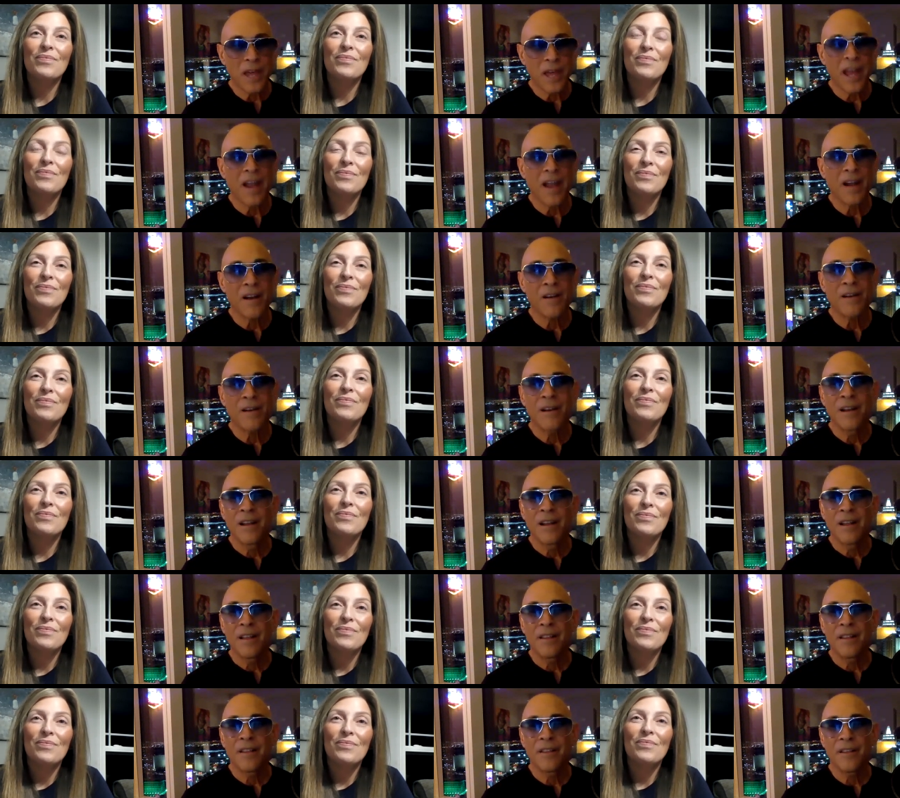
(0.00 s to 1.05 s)
Speaker 1: care,
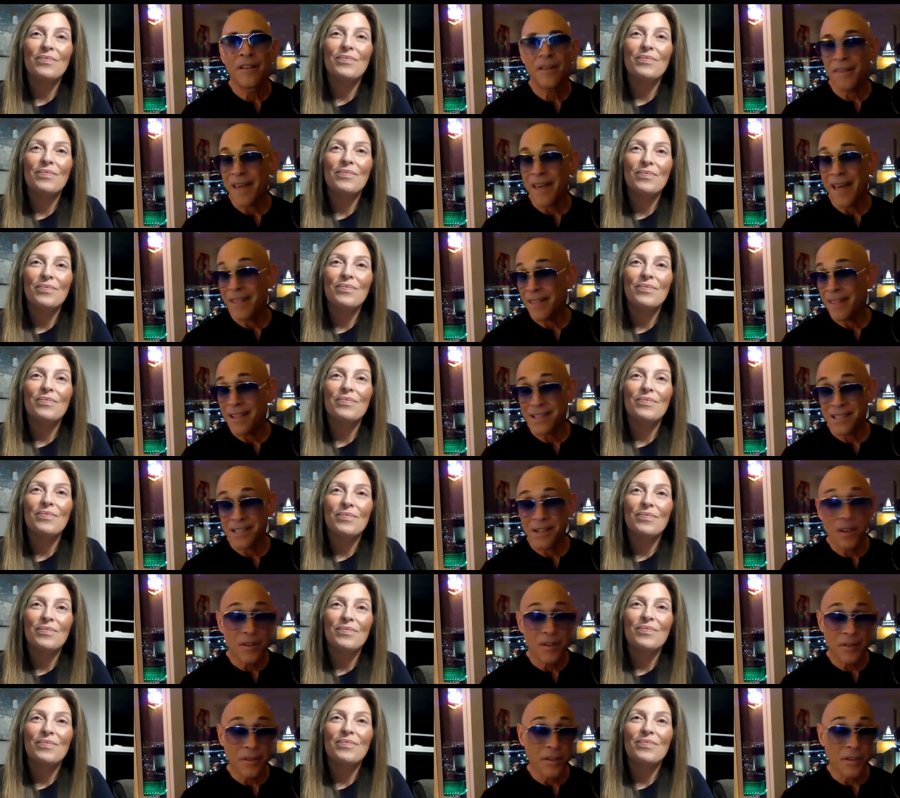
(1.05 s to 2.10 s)
that, that that's
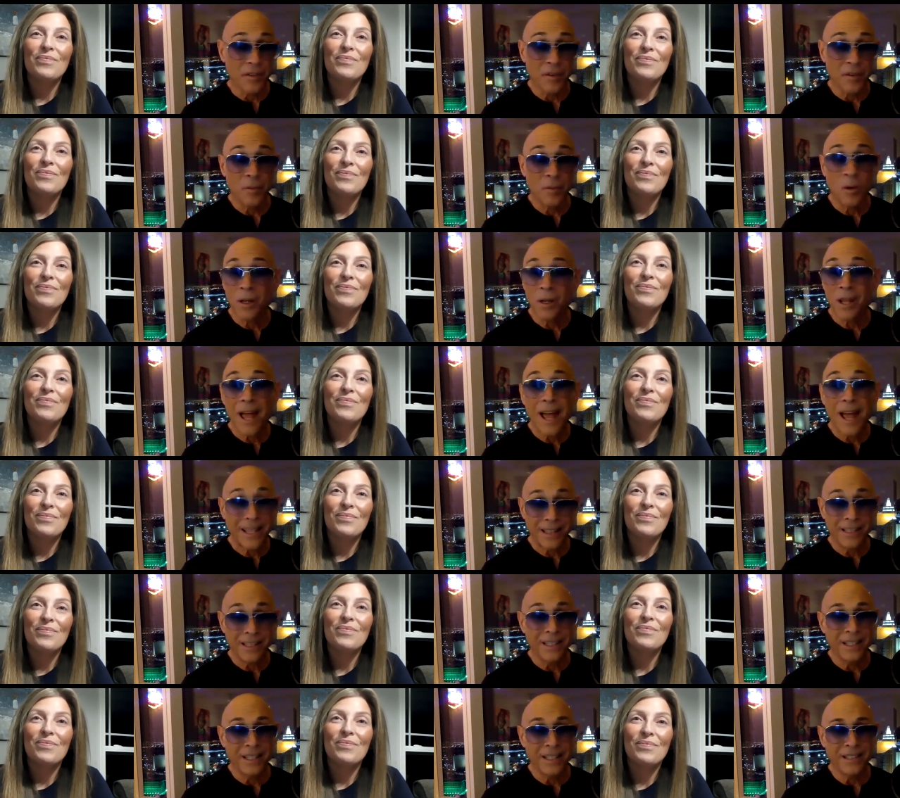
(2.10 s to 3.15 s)
another thing. They're more
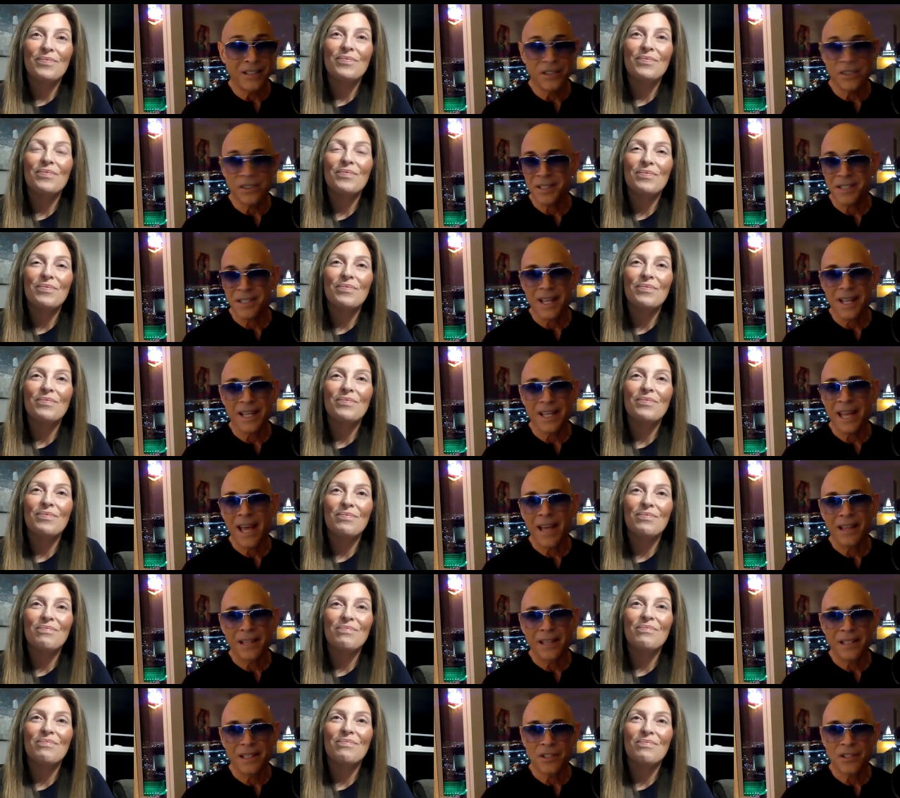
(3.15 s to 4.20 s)
likely to say, "Yeah,
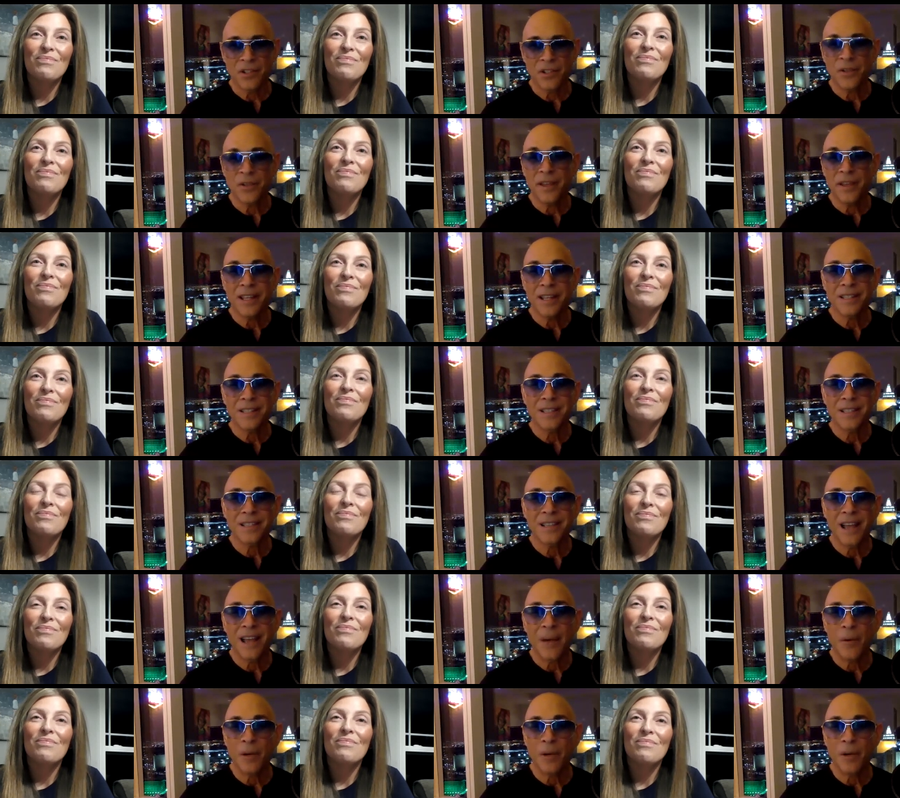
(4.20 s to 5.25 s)
let's do this.
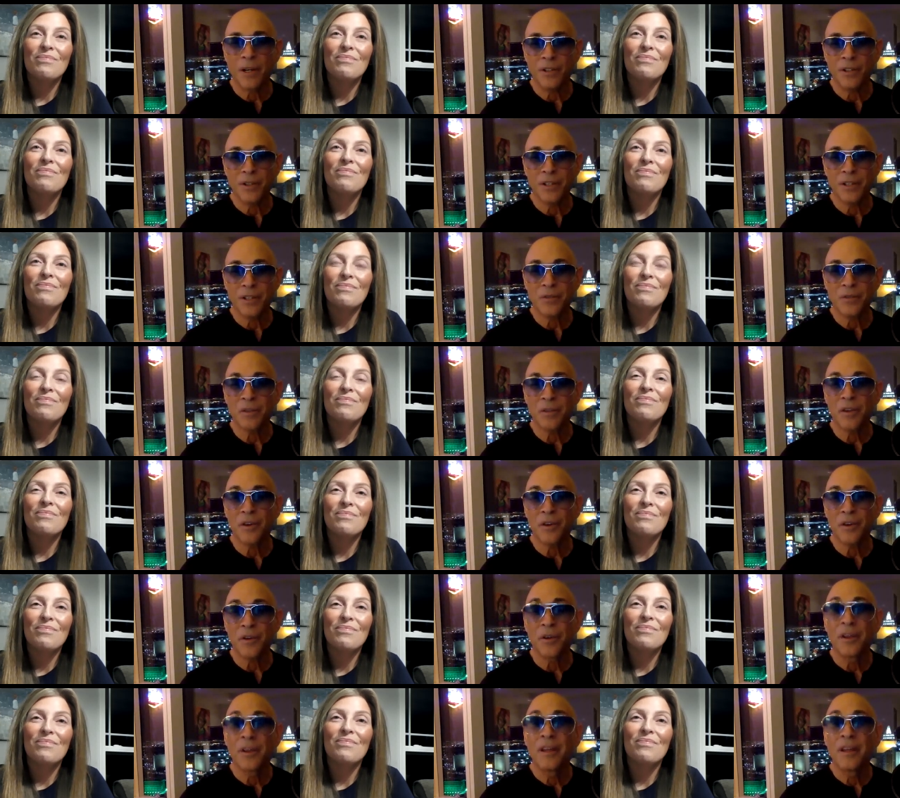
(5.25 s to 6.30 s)
I want to do this mm-hmm. with
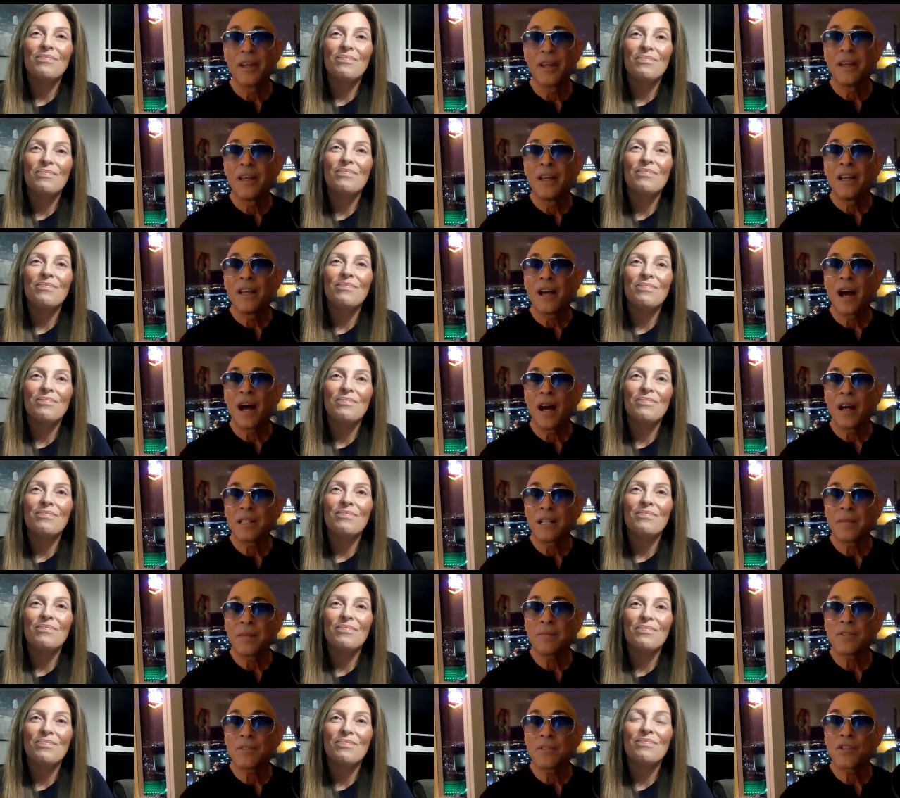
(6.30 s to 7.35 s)
you." Uh,
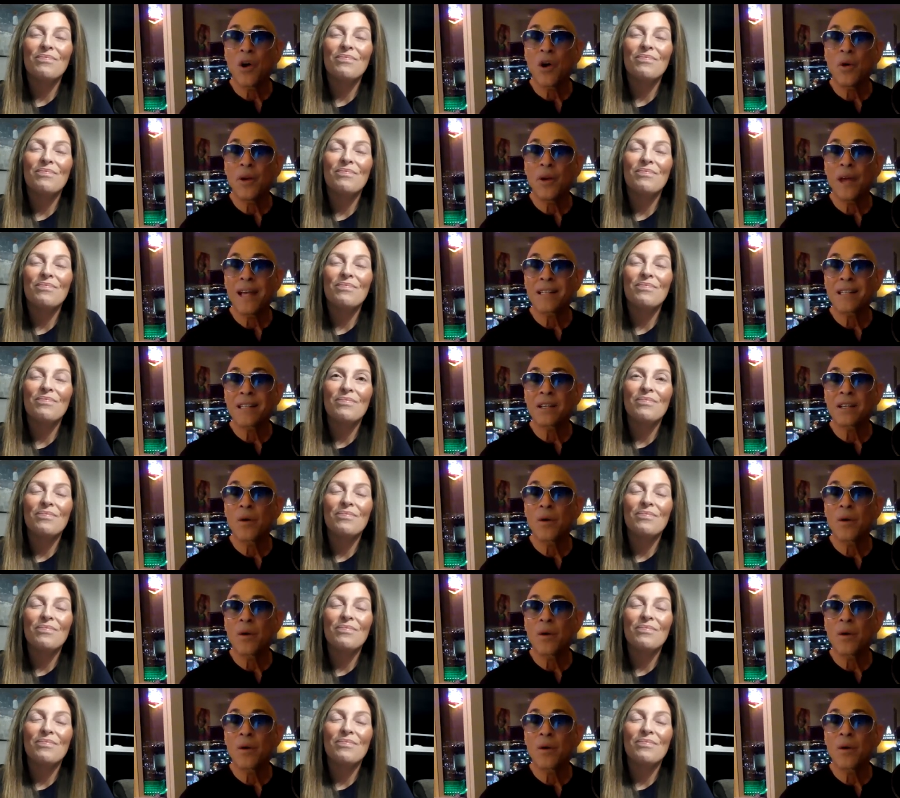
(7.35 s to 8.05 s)
Tim Stone asked the